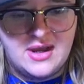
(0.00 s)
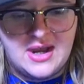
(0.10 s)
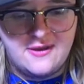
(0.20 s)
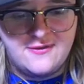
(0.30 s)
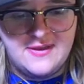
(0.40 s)

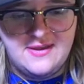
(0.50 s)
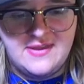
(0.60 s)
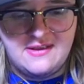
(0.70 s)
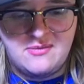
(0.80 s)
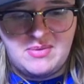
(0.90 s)
I think
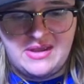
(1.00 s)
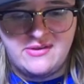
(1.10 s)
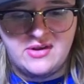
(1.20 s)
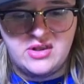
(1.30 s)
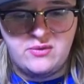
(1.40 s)
that's
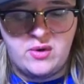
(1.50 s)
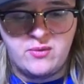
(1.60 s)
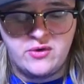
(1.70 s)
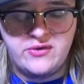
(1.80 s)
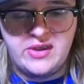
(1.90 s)
basically what
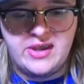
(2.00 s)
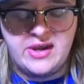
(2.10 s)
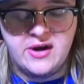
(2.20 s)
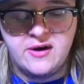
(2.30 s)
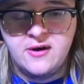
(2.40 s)
we're seeing
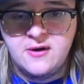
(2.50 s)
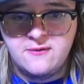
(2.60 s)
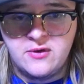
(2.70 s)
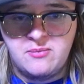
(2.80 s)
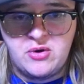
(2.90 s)
here,
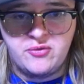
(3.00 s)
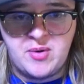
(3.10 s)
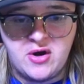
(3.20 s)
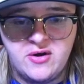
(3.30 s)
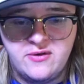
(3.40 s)
for the most
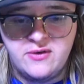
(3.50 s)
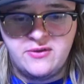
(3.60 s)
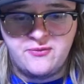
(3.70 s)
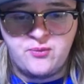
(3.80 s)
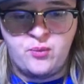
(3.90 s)
part.
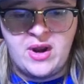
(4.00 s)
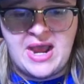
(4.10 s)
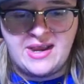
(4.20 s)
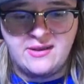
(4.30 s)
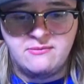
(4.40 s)
Is what
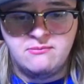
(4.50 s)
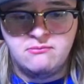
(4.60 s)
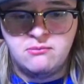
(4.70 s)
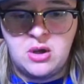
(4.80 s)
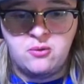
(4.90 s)
I can...
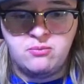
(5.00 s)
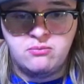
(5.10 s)
Oh.